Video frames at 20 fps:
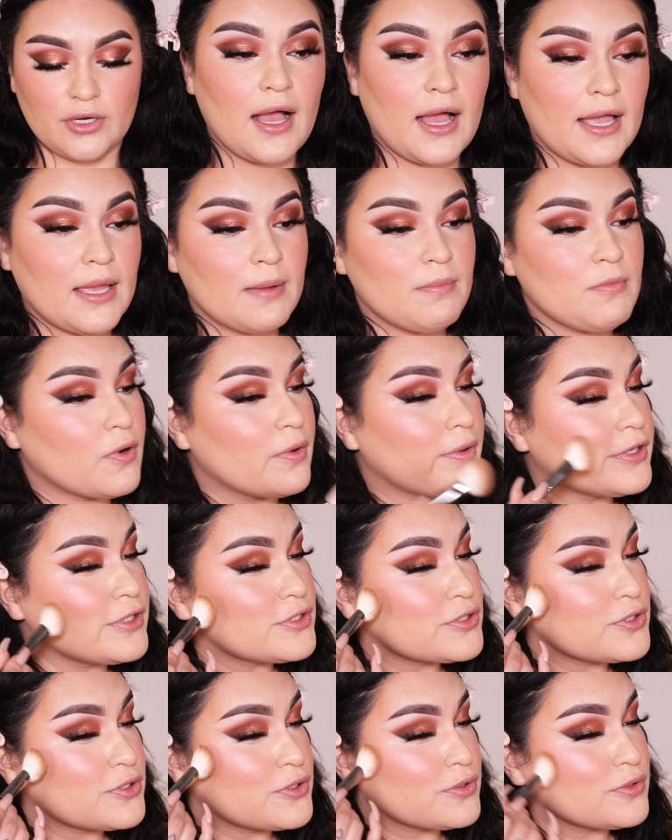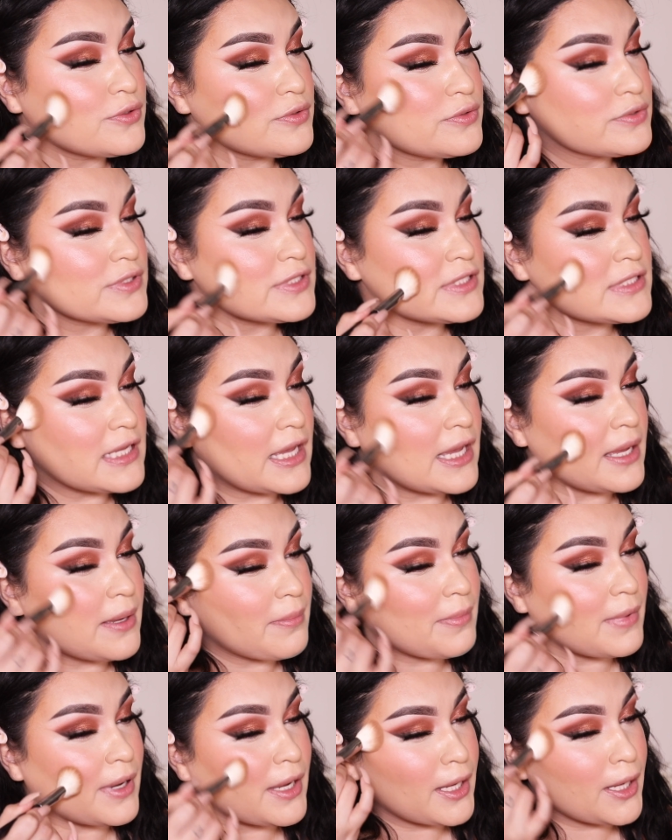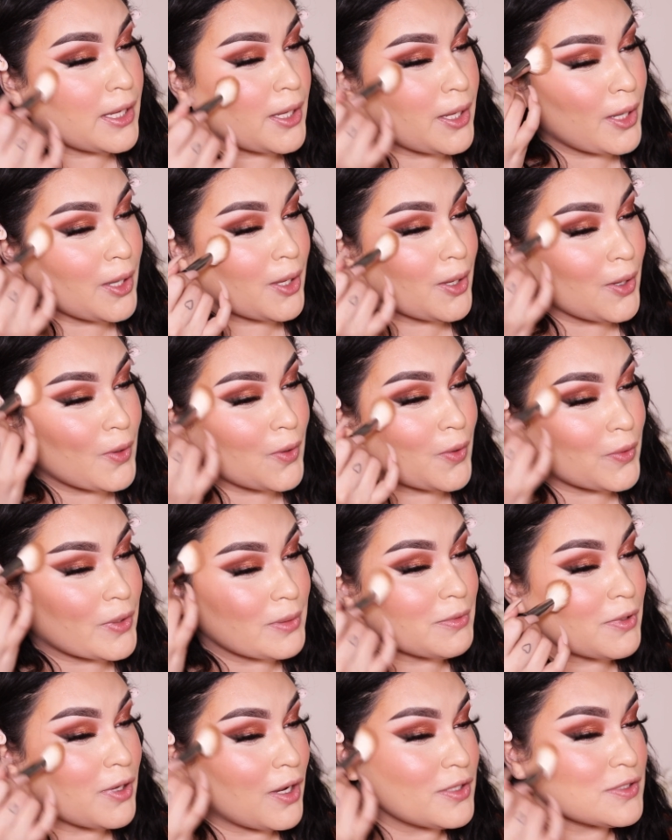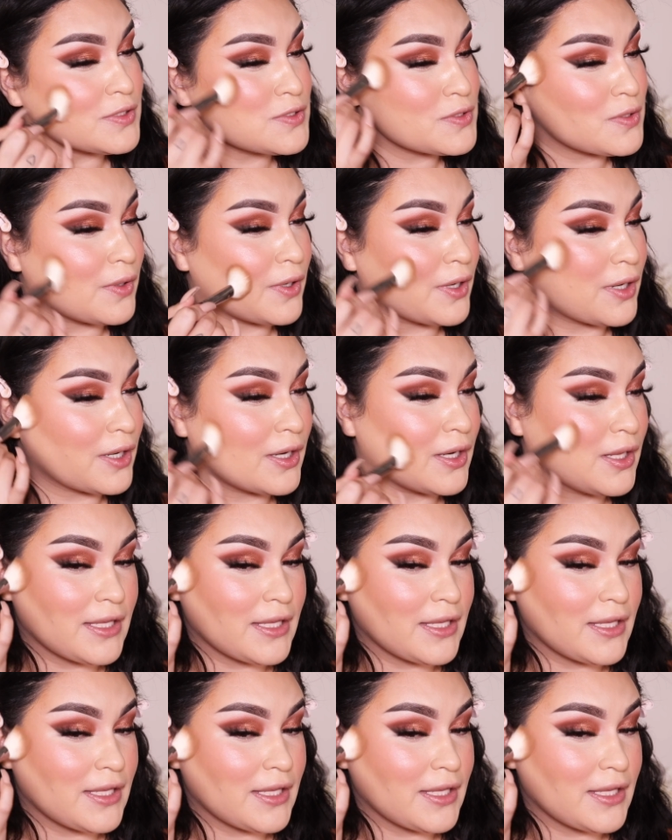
I am going to set my cream contour.